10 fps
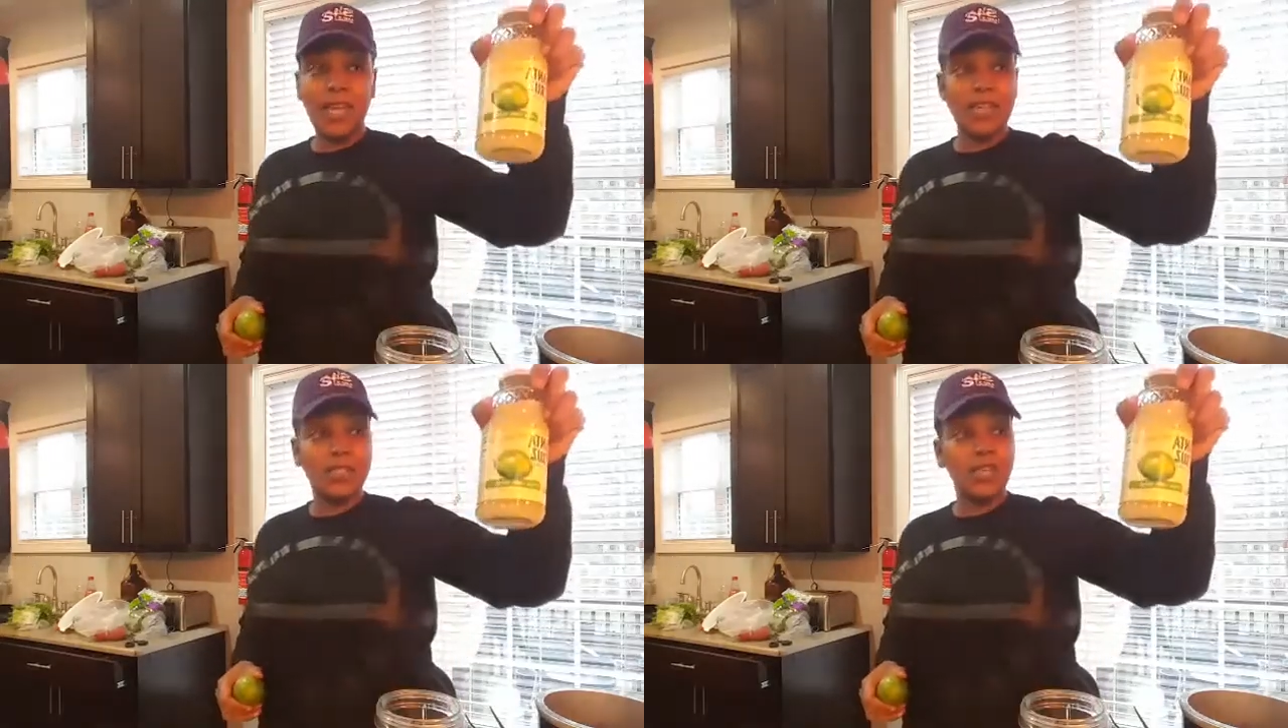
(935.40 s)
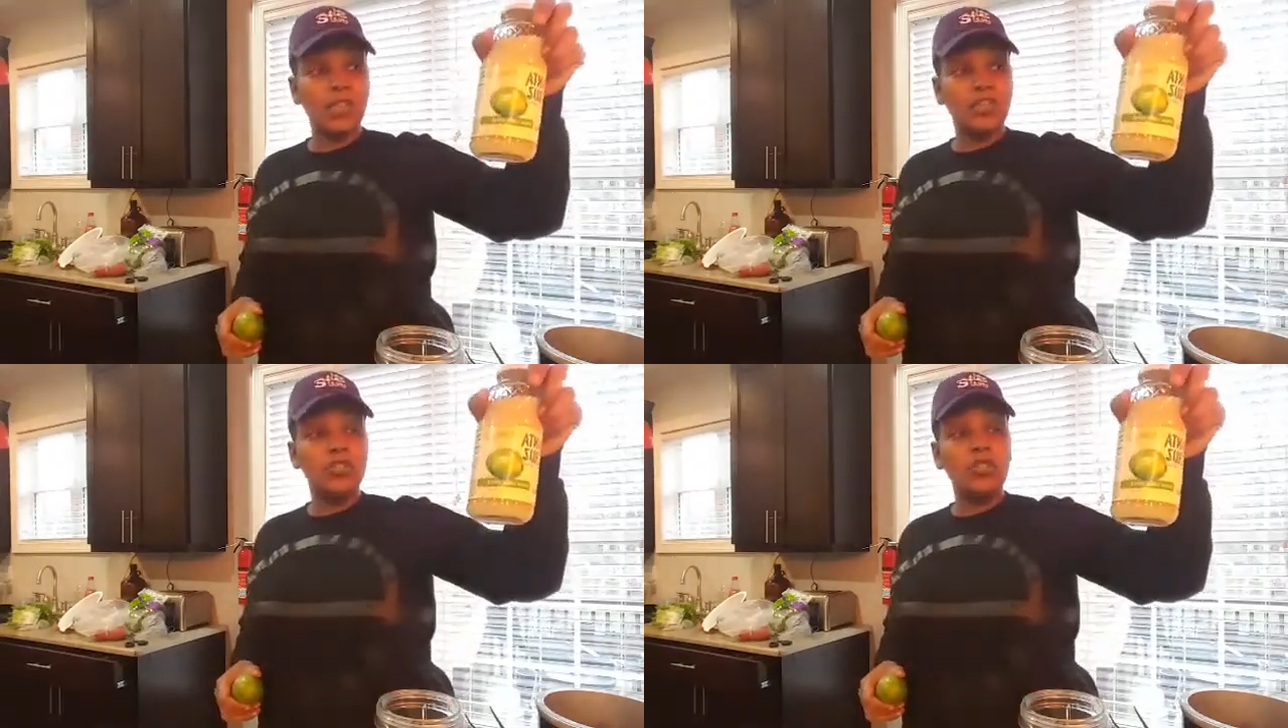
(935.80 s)
ladies,
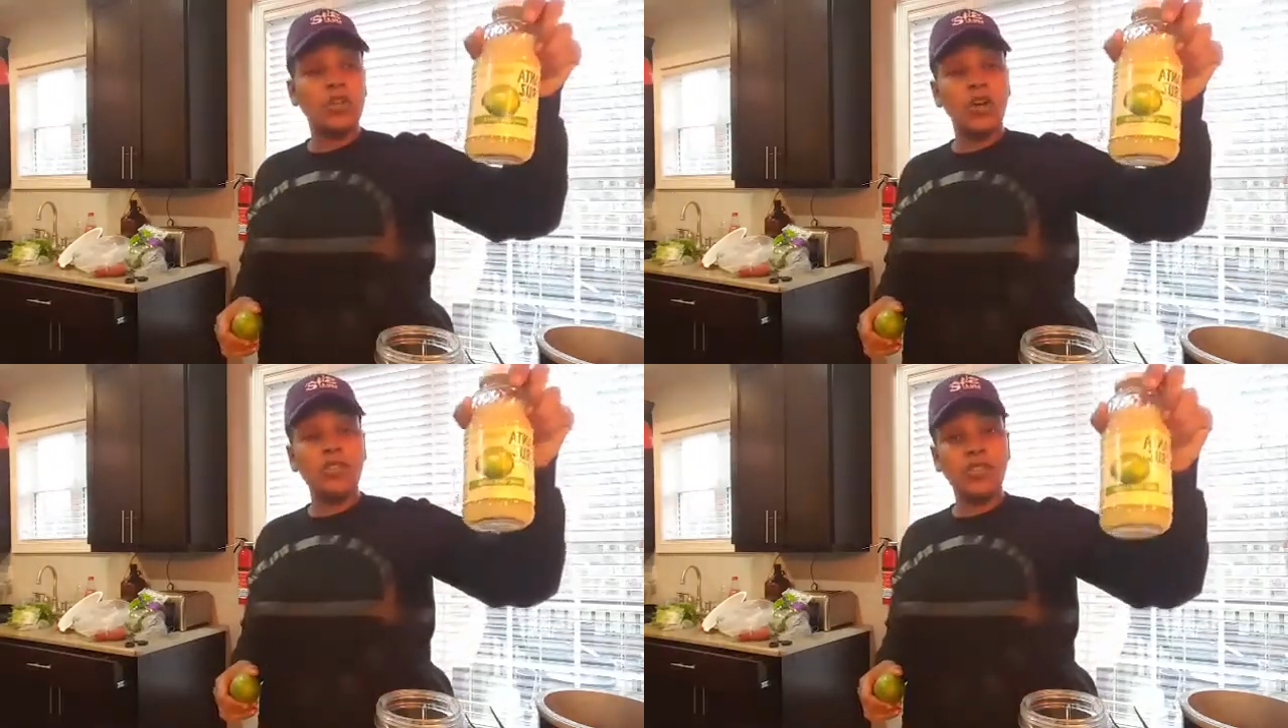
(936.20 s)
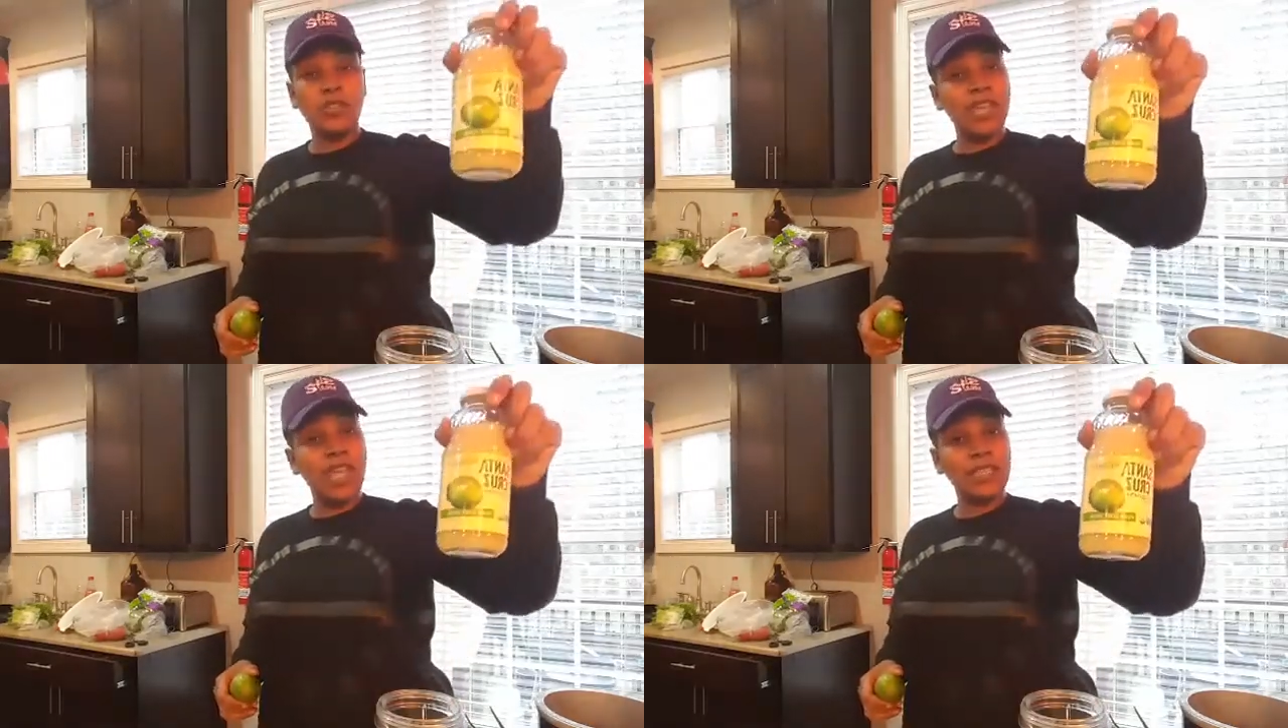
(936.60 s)
you could
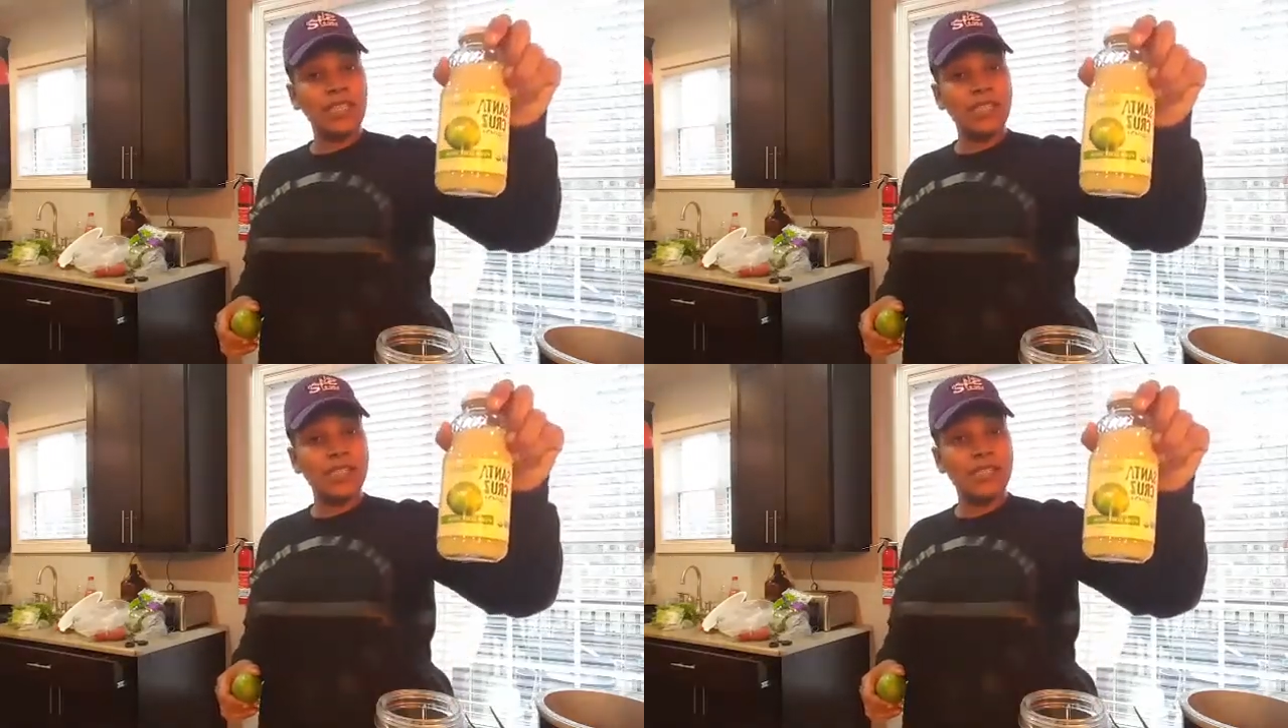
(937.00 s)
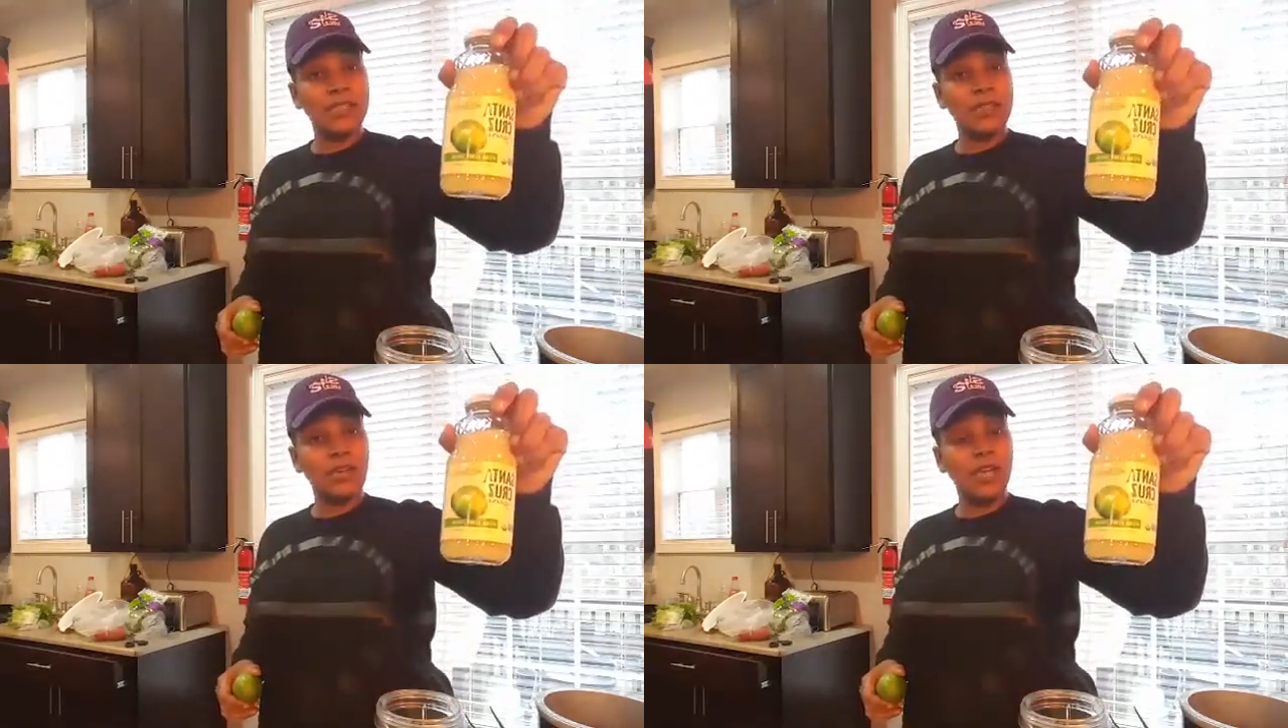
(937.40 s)
also take
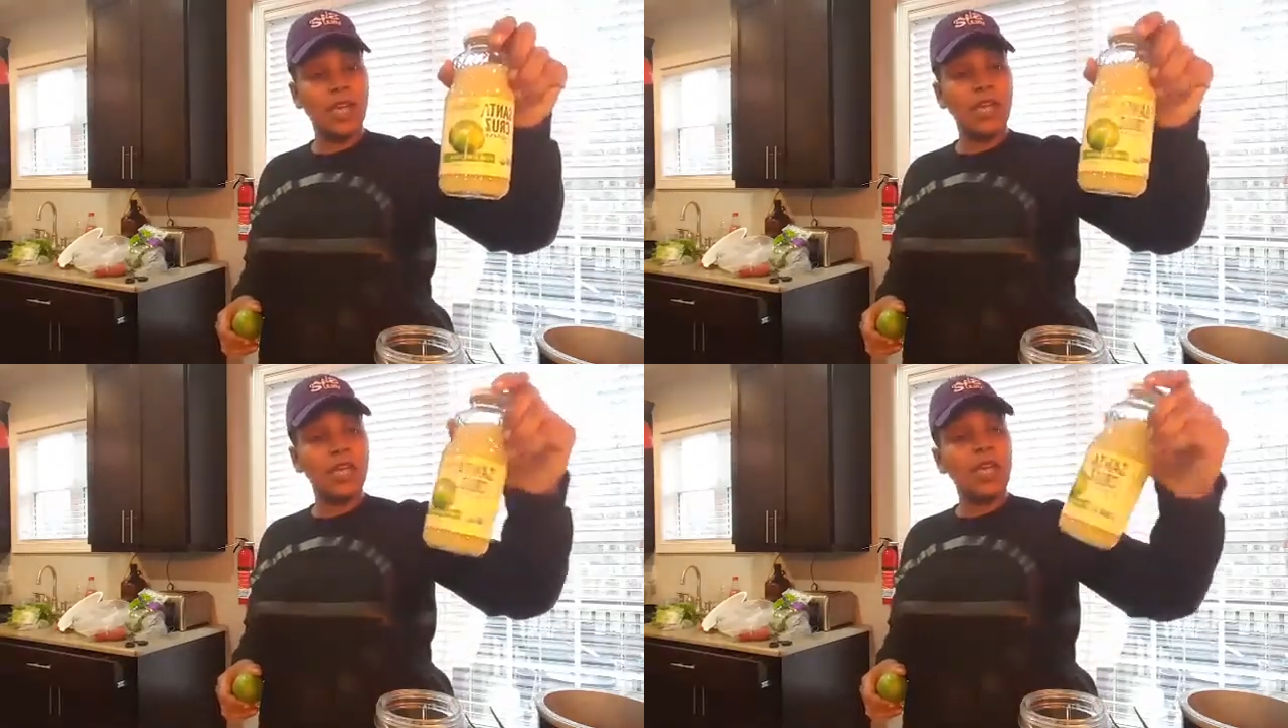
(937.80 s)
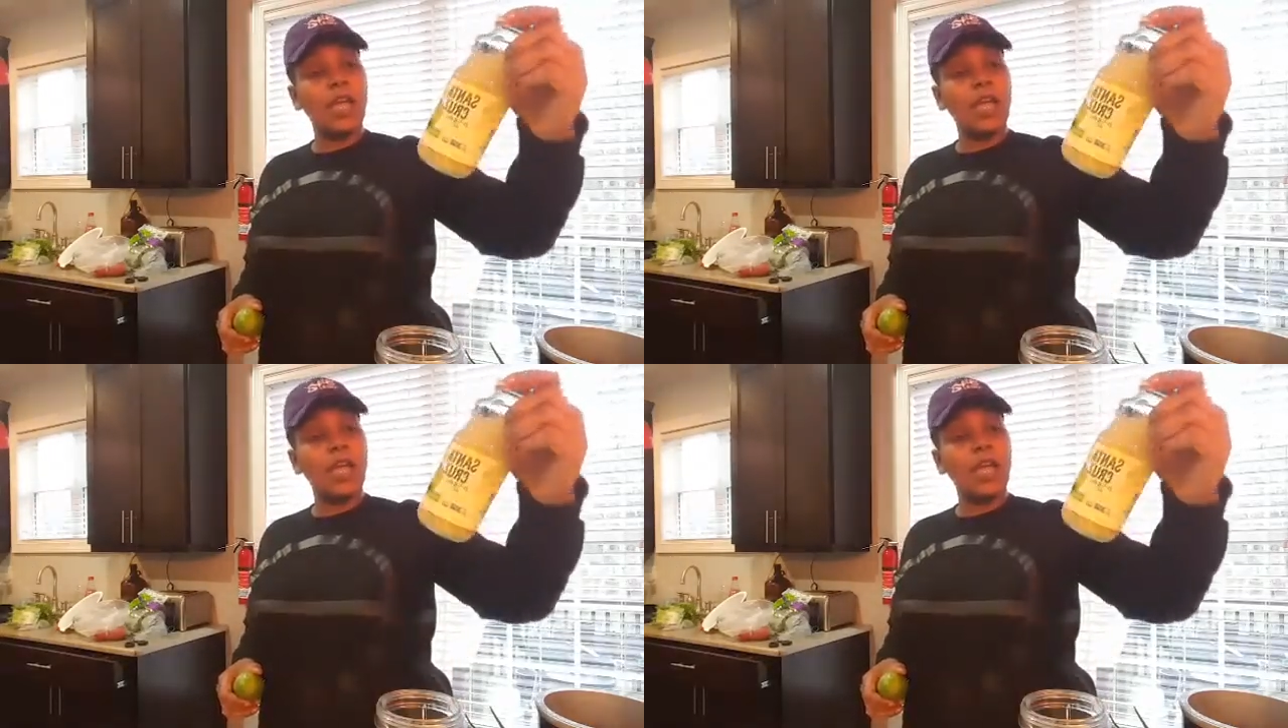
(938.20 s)
this, okay,